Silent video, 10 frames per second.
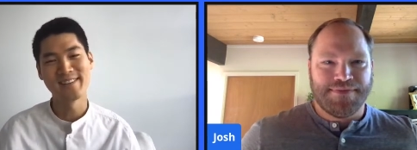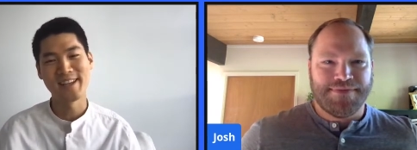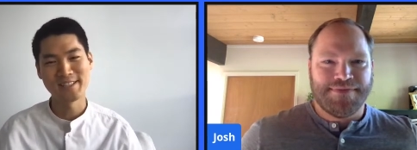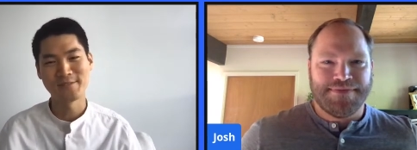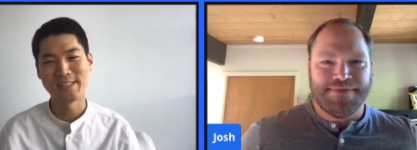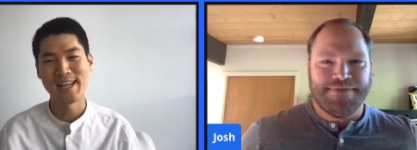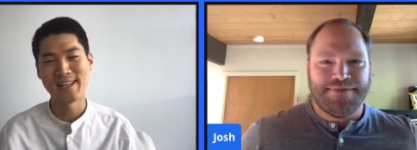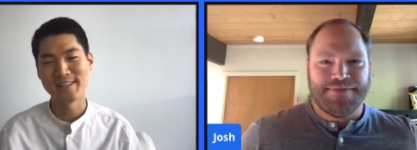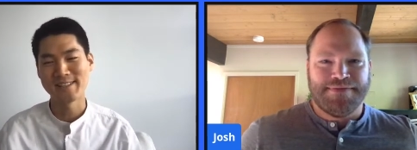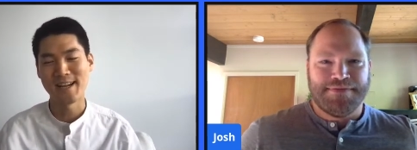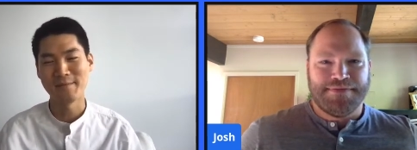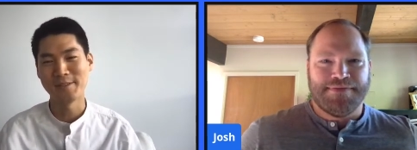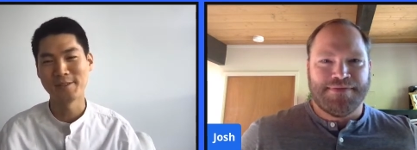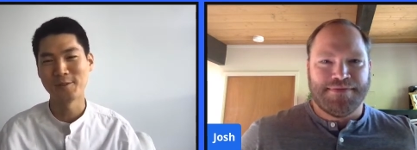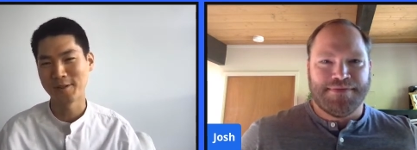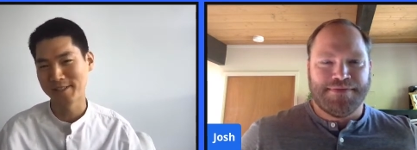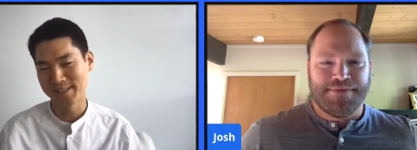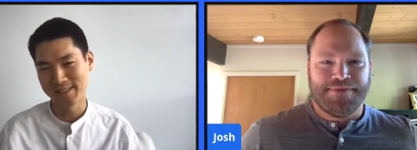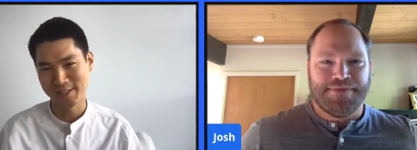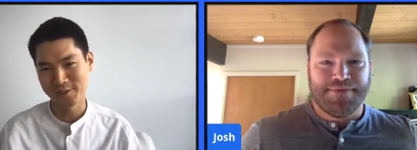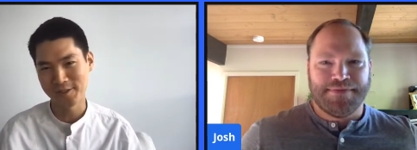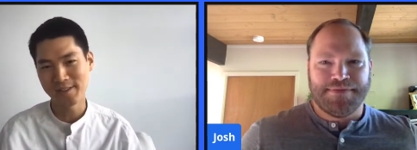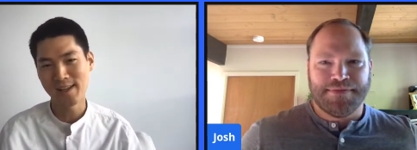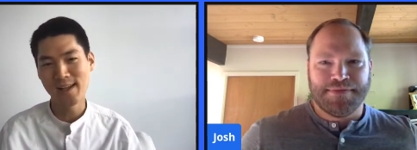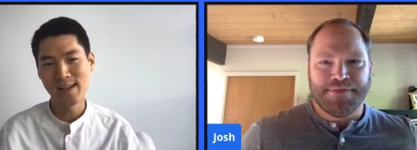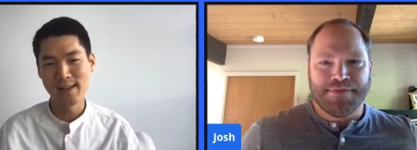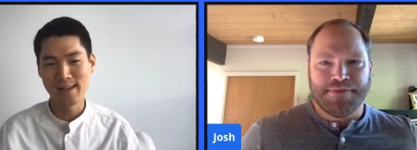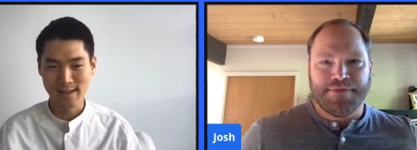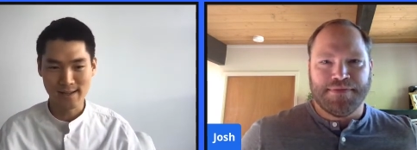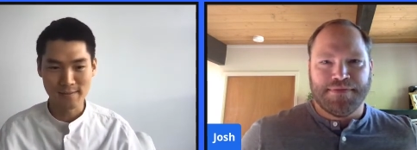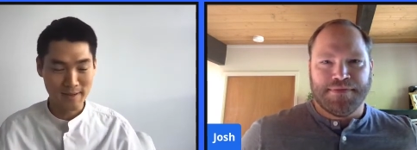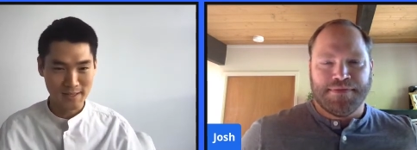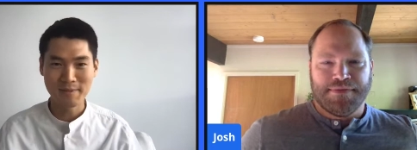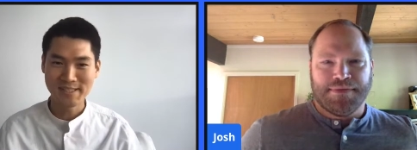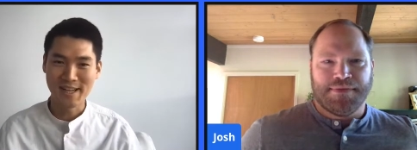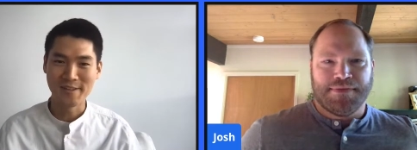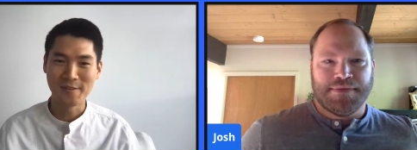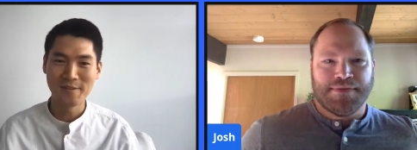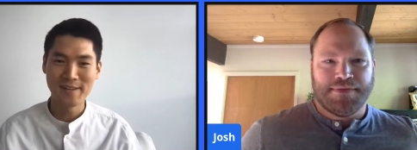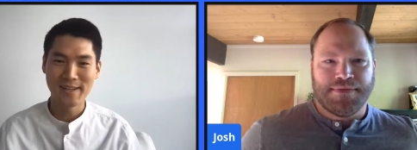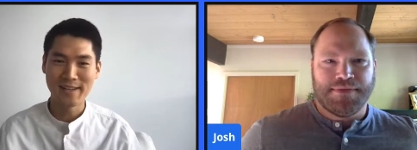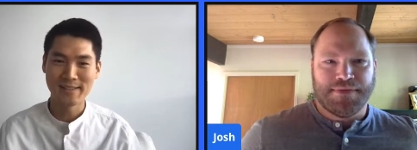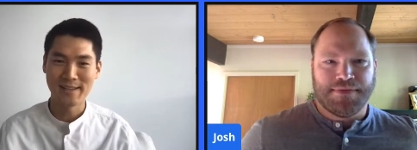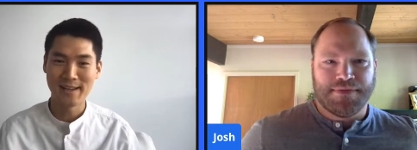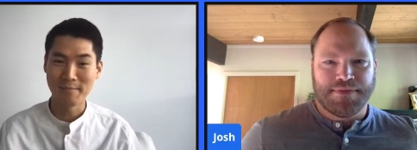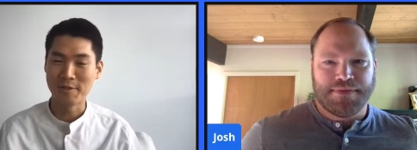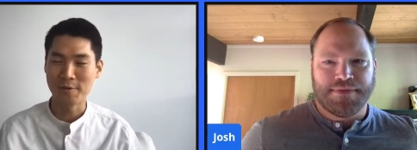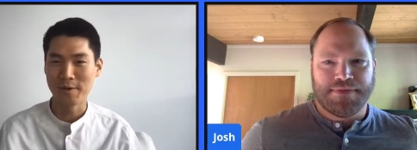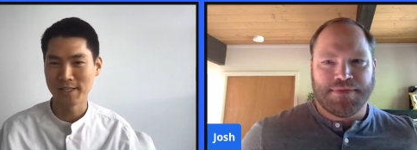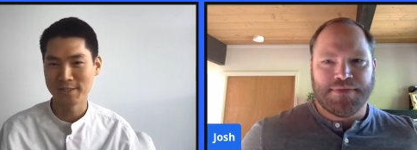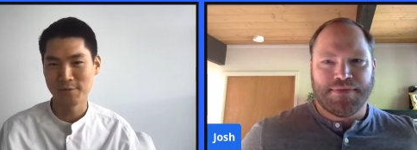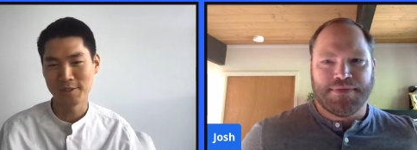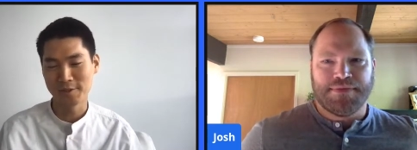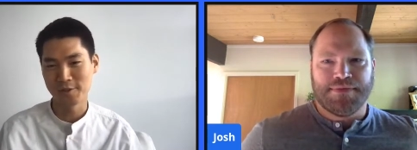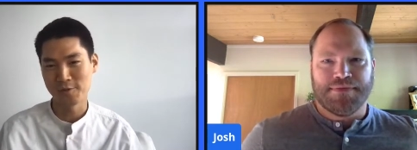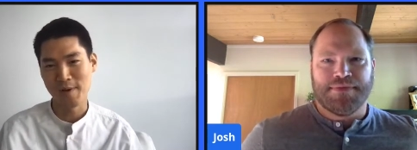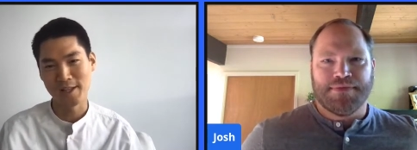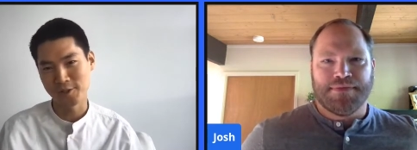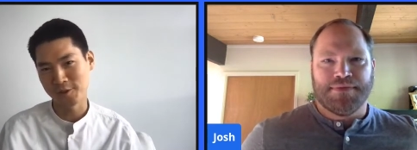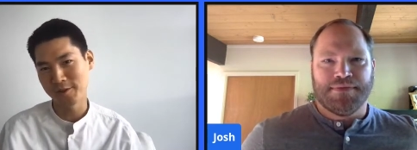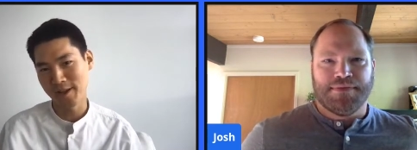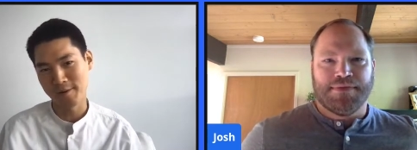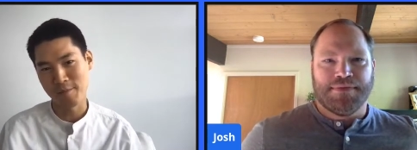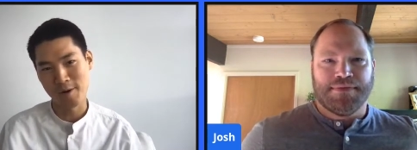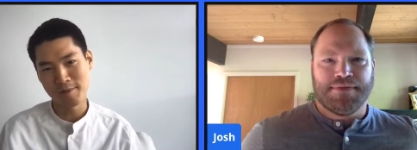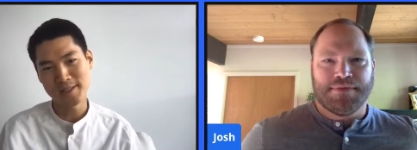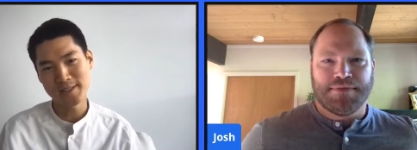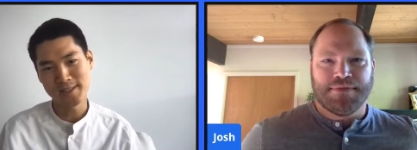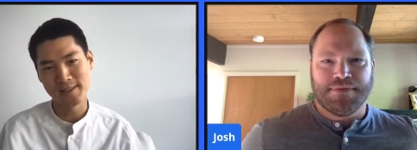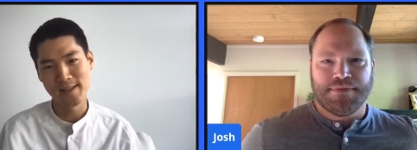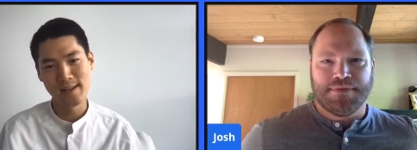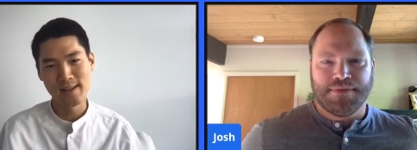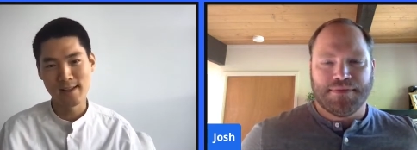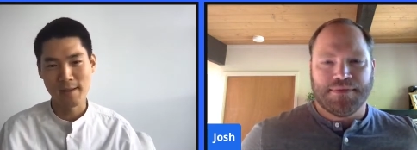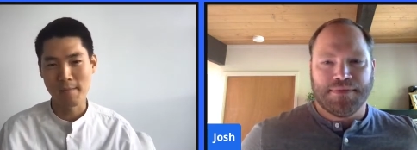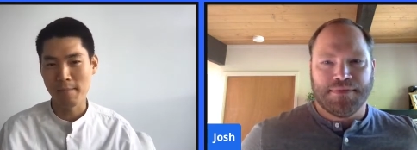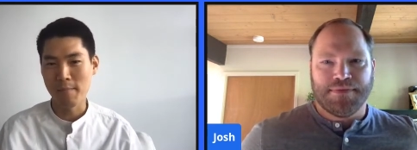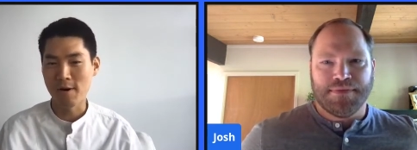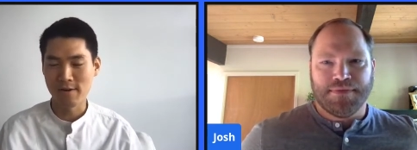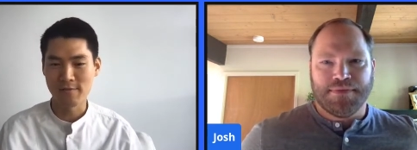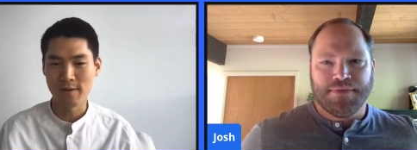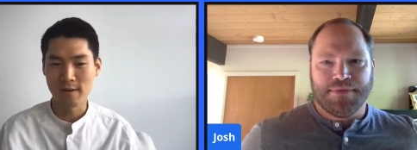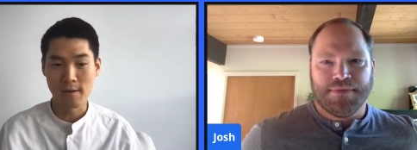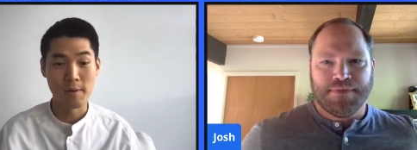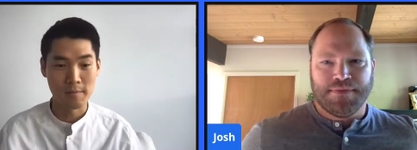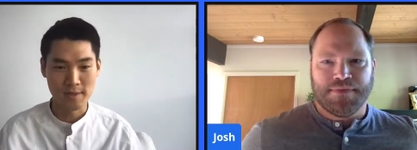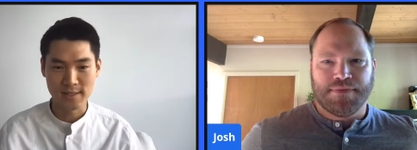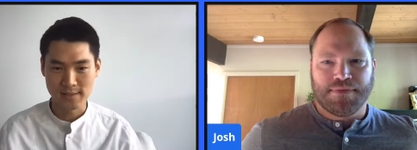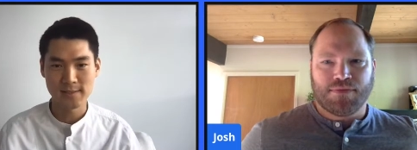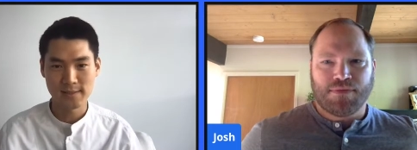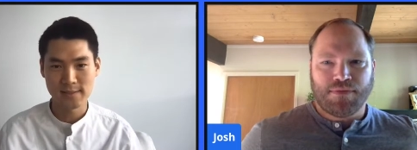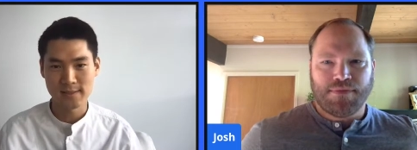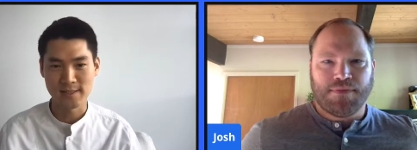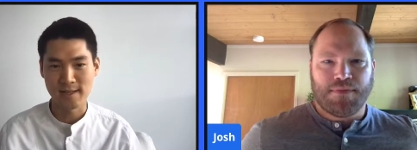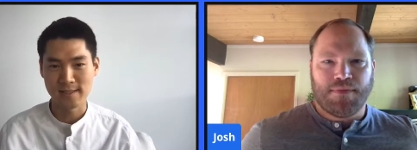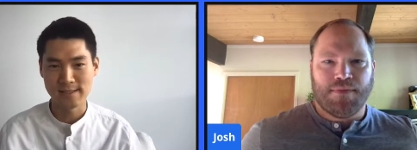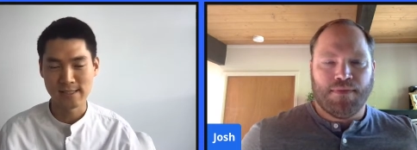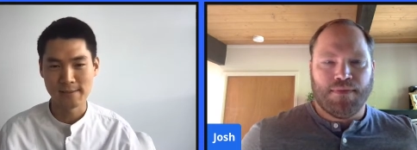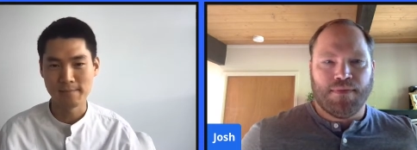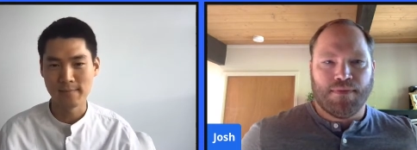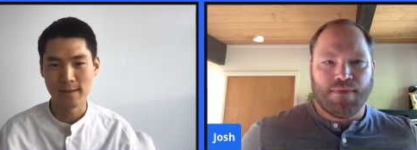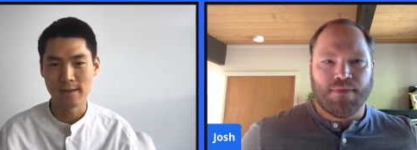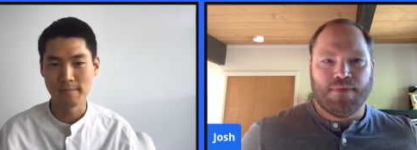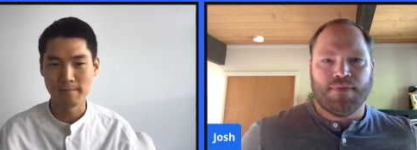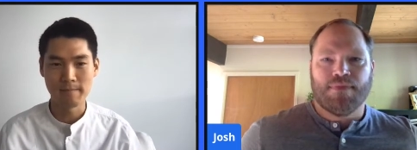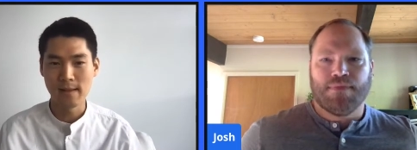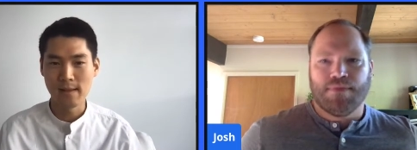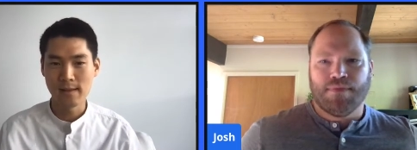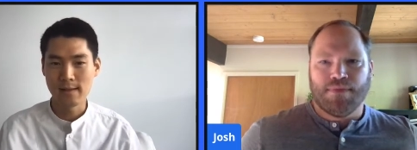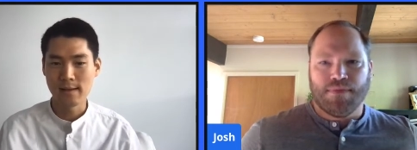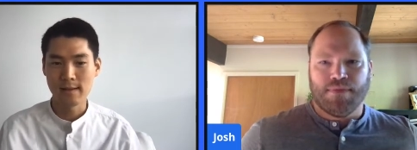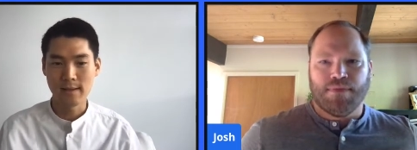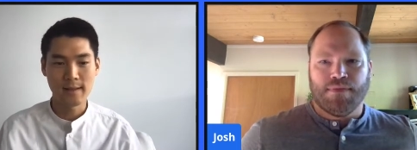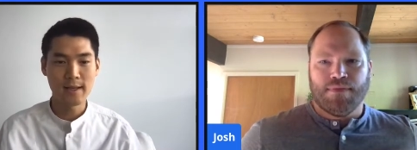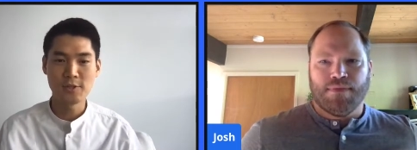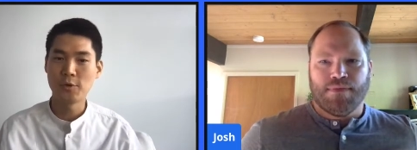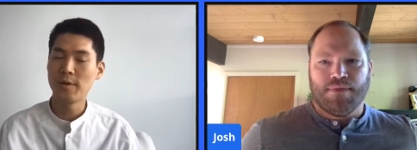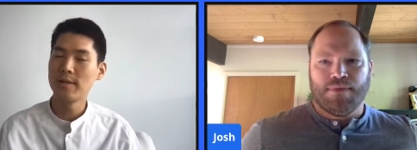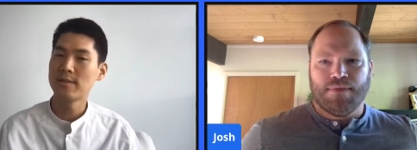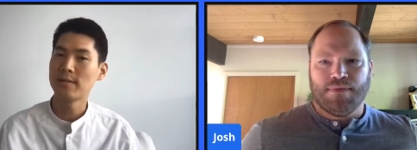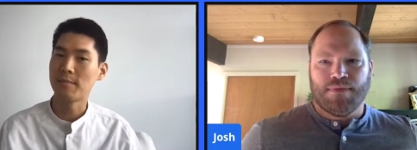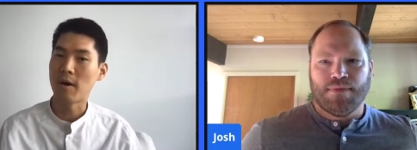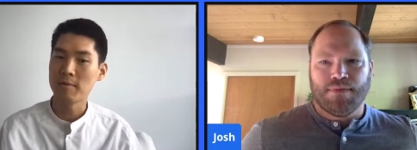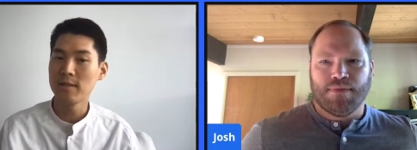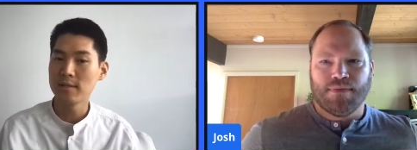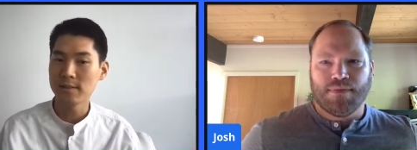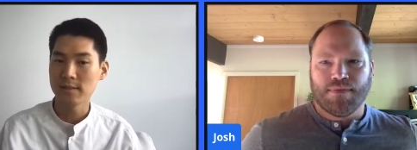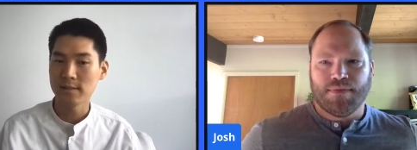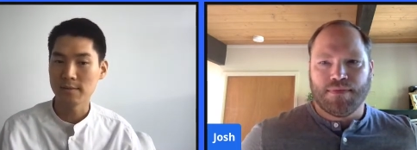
Speaker 1: Thanks for taking the time to join this session. My name is Daniel, and I'm a UX research manager at Apartment List, and I'm part of Apartment List's design team. And I joined Apartment List